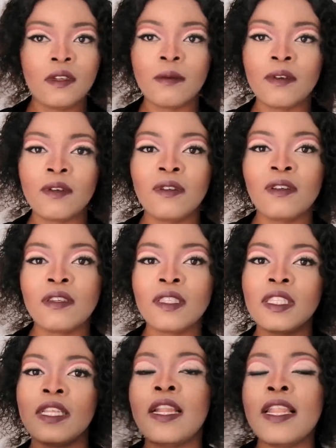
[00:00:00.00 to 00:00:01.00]
Well,
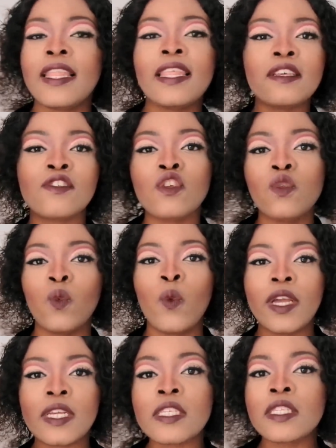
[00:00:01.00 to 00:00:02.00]
then let us not
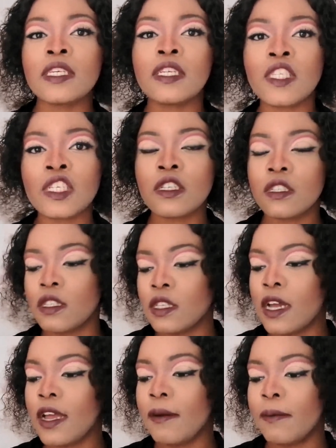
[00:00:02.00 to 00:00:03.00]
waste each other's
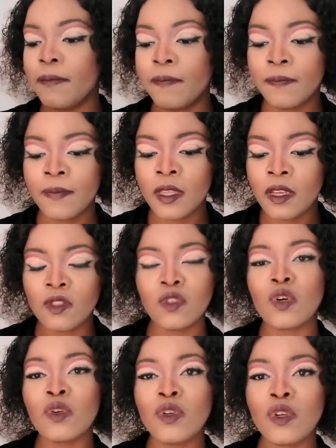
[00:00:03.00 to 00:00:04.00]
time.
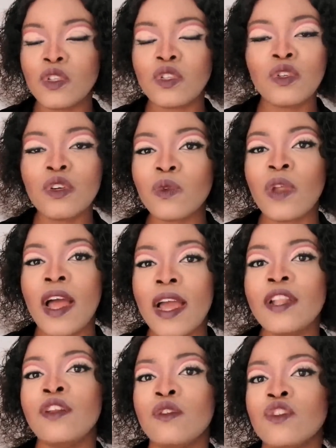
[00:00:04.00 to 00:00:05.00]
Do not
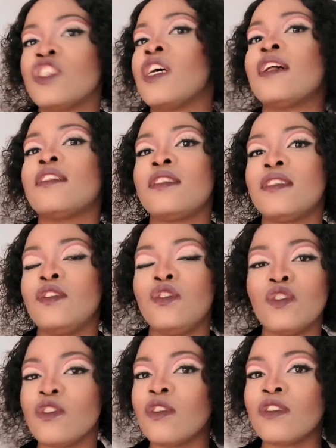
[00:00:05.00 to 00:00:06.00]
hide your
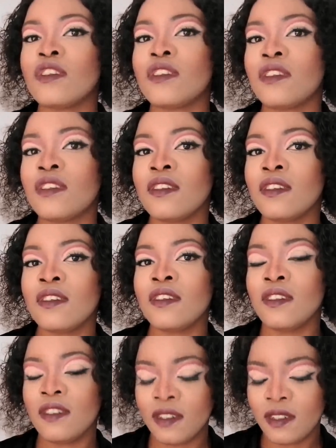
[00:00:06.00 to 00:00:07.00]
child.
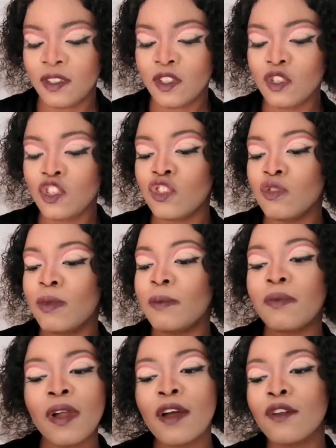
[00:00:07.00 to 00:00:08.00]
You should be
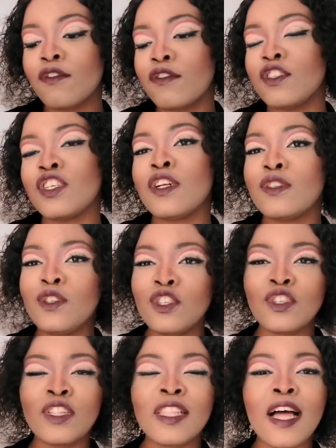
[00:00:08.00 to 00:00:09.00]
proud of your child. You
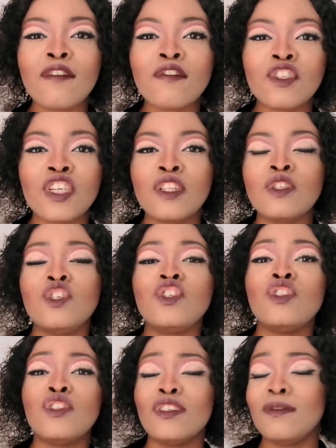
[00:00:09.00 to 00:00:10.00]
should love your child. You
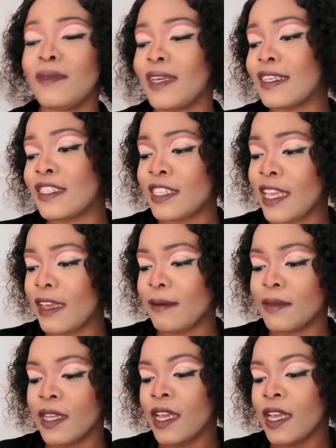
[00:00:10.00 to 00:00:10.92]
should not be ashamed.